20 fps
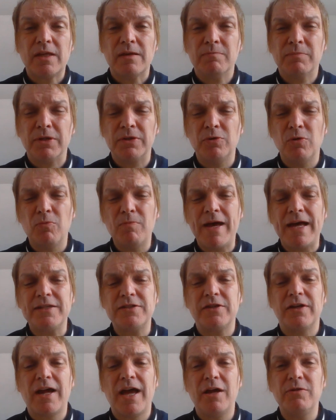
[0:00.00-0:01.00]
But no
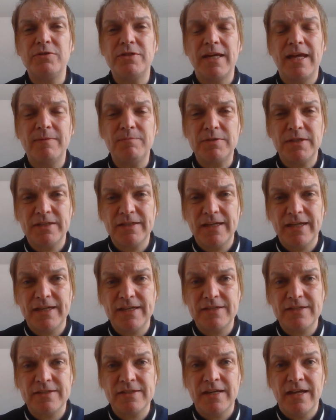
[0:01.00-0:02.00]
matter how tempting it
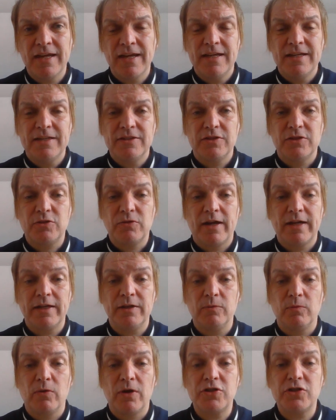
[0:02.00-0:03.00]
is to try
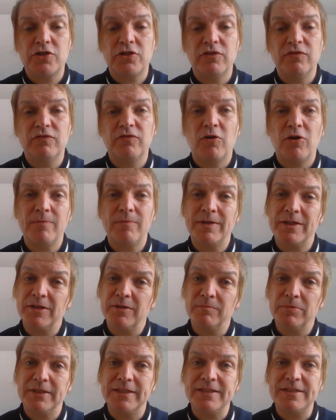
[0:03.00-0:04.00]
and rush the form and
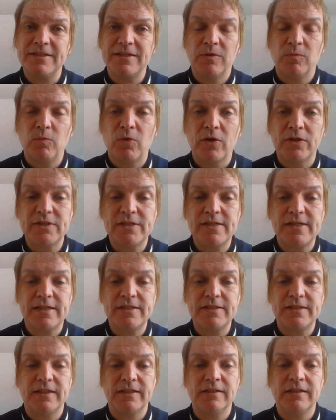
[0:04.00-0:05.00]
complete it in one
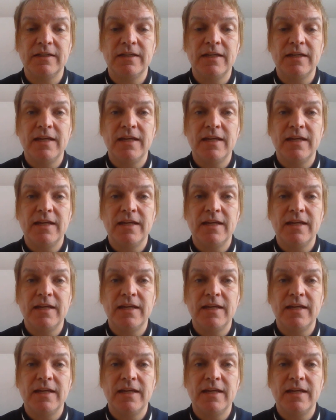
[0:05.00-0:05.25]
sitting,